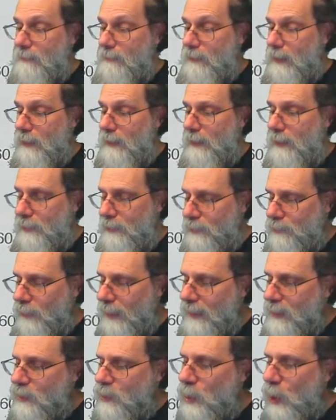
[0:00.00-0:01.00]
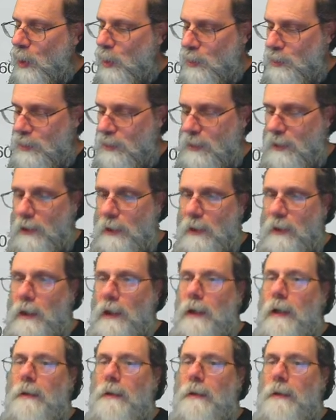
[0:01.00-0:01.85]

uh, or the drain charge here,